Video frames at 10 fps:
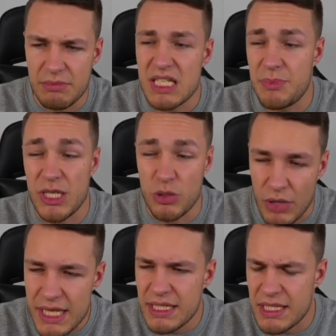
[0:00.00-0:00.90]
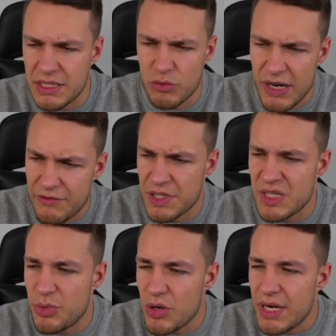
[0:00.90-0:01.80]
must be greater than the
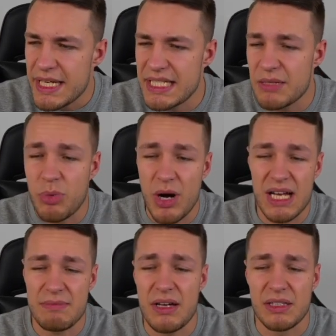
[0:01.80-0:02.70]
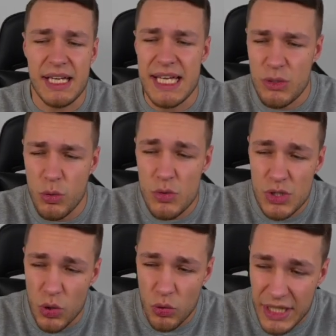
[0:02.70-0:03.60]
reference price by an amount that
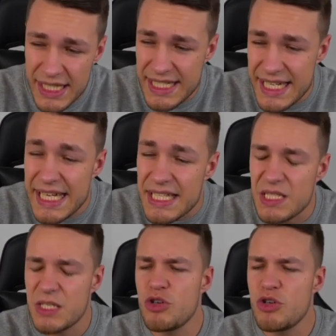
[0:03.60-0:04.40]
equals or exceeds the